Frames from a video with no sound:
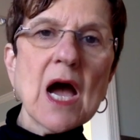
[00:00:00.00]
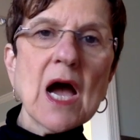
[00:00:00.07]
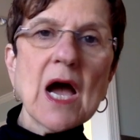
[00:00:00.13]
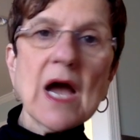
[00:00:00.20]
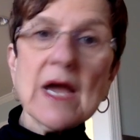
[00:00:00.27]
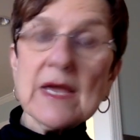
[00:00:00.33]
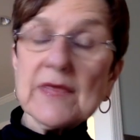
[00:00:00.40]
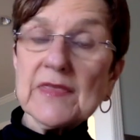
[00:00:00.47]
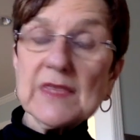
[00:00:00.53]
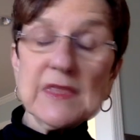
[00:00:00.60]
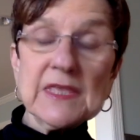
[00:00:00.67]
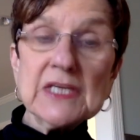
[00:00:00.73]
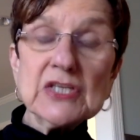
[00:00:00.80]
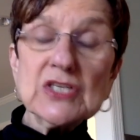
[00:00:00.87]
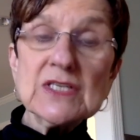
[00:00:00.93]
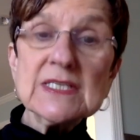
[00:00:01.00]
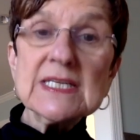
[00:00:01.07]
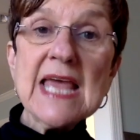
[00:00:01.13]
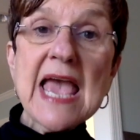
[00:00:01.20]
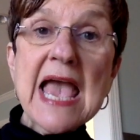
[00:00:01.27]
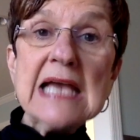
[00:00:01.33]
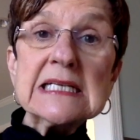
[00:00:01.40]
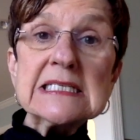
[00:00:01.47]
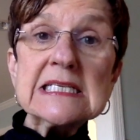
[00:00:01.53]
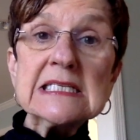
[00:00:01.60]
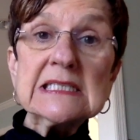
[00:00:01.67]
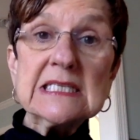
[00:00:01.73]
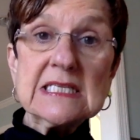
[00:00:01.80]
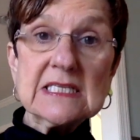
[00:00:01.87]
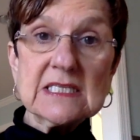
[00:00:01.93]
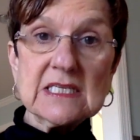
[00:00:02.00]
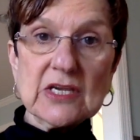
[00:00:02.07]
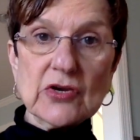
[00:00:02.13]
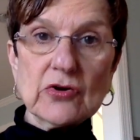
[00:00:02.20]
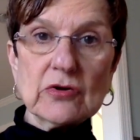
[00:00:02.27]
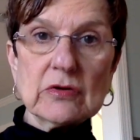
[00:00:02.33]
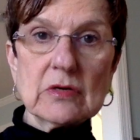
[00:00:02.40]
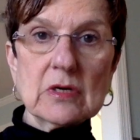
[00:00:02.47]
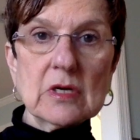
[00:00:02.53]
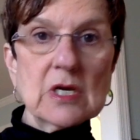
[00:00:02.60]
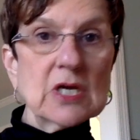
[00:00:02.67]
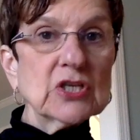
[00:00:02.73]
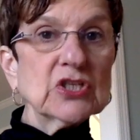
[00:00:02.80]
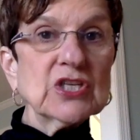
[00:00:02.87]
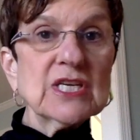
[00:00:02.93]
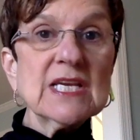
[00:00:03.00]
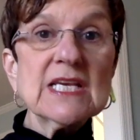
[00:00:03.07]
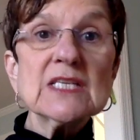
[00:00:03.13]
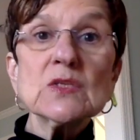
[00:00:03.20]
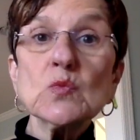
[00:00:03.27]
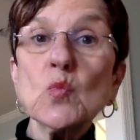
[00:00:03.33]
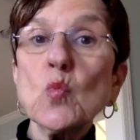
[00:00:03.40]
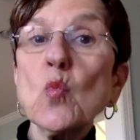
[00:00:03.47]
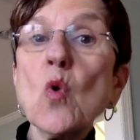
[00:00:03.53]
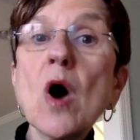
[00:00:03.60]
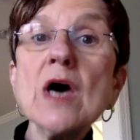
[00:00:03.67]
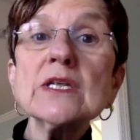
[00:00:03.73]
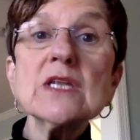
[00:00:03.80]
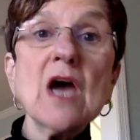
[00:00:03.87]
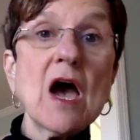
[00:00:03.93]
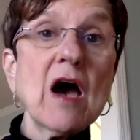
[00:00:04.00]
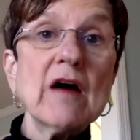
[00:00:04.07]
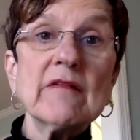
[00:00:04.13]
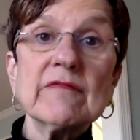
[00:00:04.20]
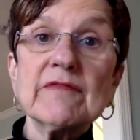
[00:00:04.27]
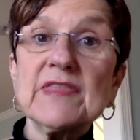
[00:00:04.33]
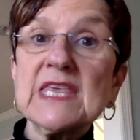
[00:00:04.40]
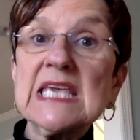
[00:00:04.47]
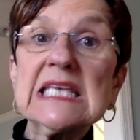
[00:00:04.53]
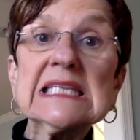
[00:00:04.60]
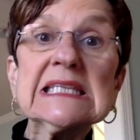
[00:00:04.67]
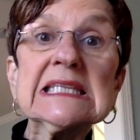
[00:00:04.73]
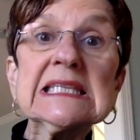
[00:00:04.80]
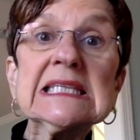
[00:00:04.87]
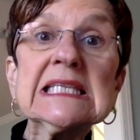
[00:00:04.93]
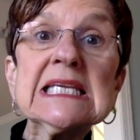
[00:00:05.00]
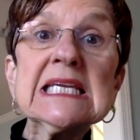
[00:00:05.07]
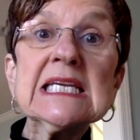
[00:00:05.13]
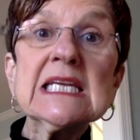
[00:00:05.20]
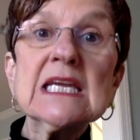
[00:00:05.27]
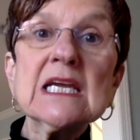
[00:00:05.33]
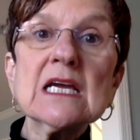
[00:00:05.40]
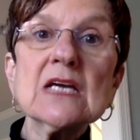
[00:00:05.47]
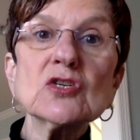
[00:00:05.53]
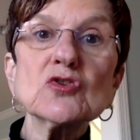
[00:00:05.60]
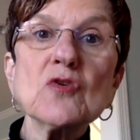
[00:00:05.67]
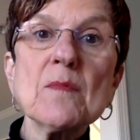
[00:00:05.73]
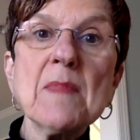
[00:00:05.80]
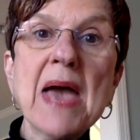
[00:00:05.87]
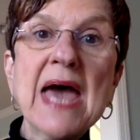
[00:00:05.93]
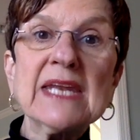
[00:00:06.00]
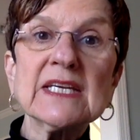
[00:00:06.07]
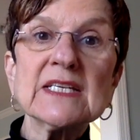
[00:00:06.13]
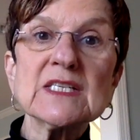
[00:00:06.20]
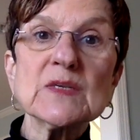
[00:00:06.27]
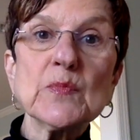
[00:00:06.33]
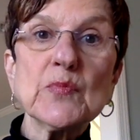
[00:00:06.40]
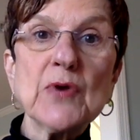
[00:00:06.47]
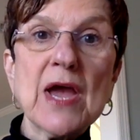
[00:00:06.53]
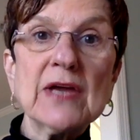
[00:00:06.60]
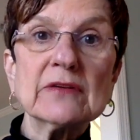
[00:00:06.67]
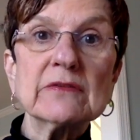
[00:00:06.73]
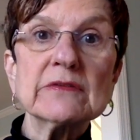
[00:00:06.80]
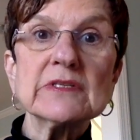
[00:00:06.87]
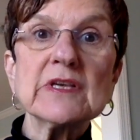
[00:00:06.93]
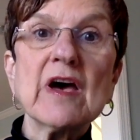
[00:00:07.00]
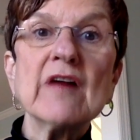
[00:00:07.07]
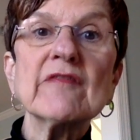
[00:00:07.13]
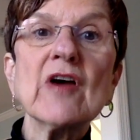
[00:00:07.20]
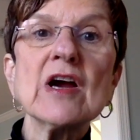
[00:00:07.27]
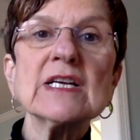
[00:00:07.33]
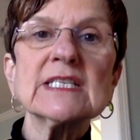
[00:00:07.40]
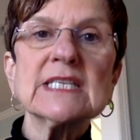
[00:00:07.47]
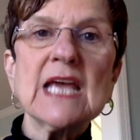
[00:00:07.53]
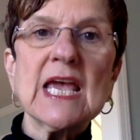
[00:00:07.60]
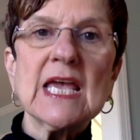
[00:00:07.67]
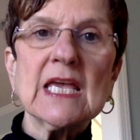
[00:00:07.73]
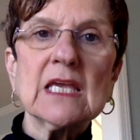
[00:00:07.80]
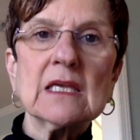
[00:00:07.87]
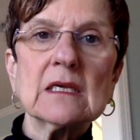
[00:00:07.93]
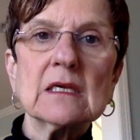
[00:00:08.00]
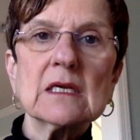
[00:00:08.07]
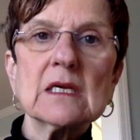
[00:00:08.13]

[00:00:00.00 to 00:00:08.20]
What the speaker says: I think she's an excellent singer. She is one of the leading dramatic sopranos of our day.